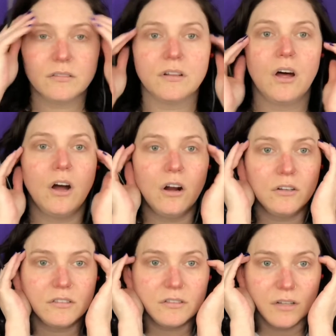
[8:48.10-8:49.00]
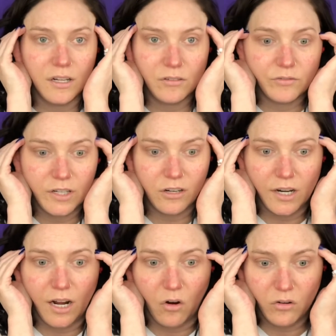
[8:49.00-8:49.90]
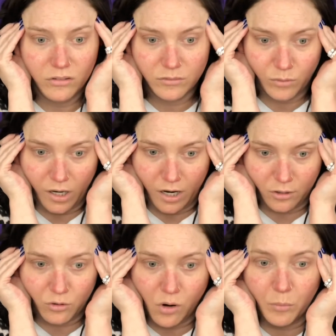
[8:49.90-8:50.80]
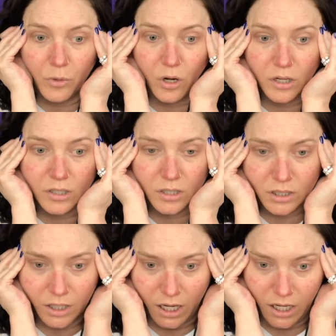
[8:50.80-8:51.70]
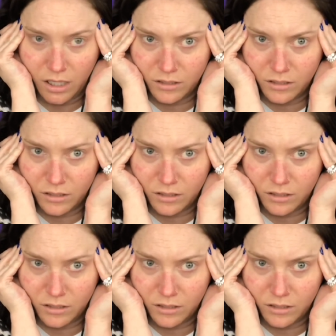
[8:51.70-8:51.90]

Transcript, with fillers: hard to like figure out on a Chromebook, like